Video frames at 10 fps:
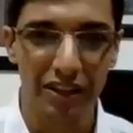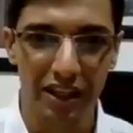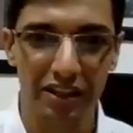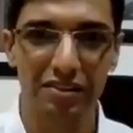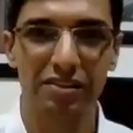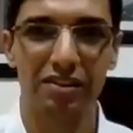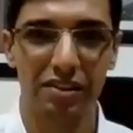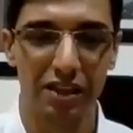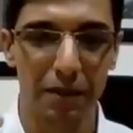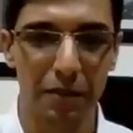things,
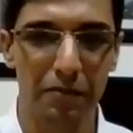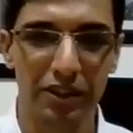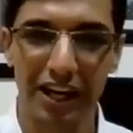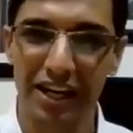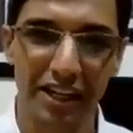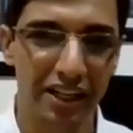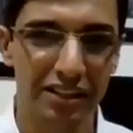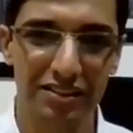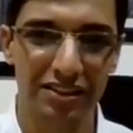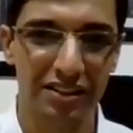come up with
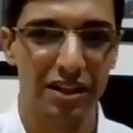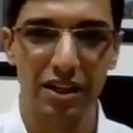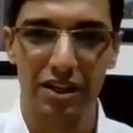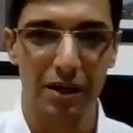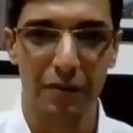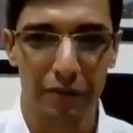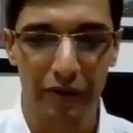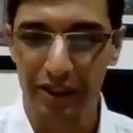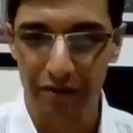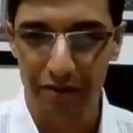ideas, come up
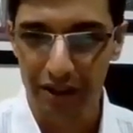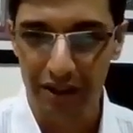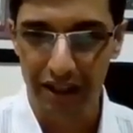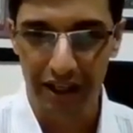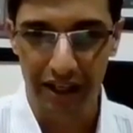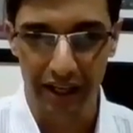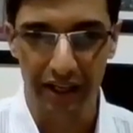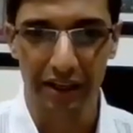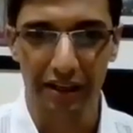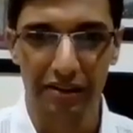with different
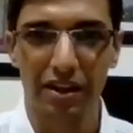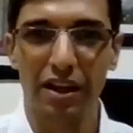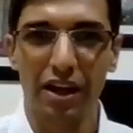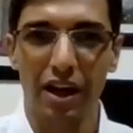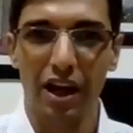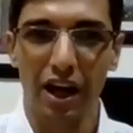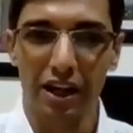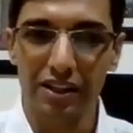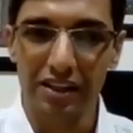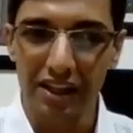areas.
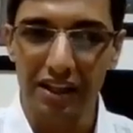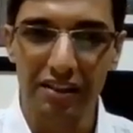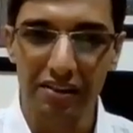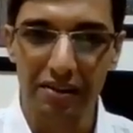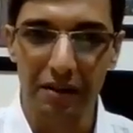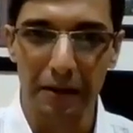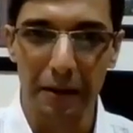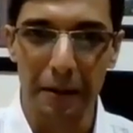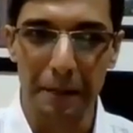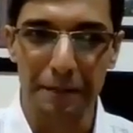Other thing is,
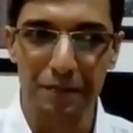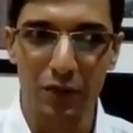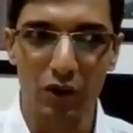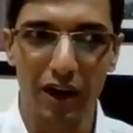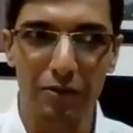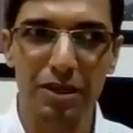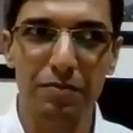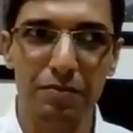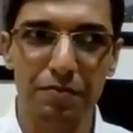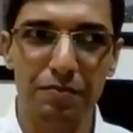I've been
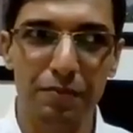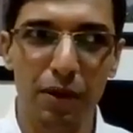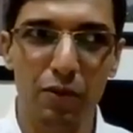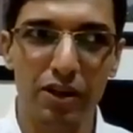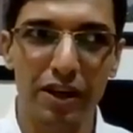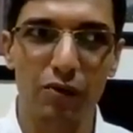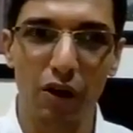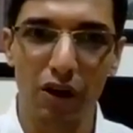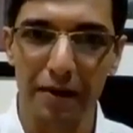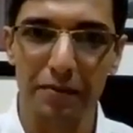promoting
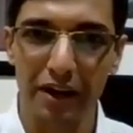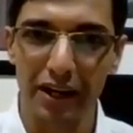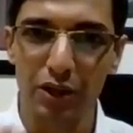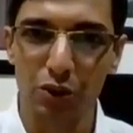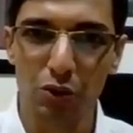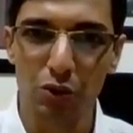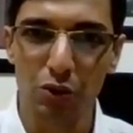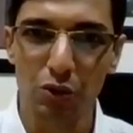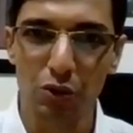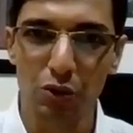what I'm trying to do
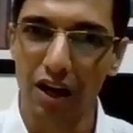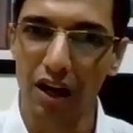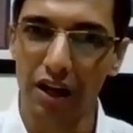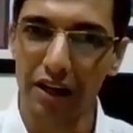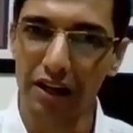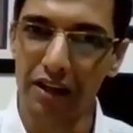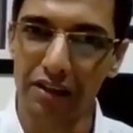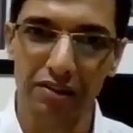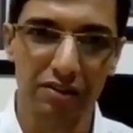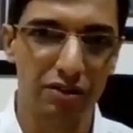
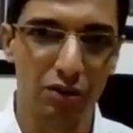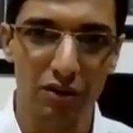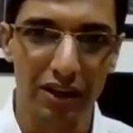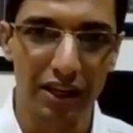is through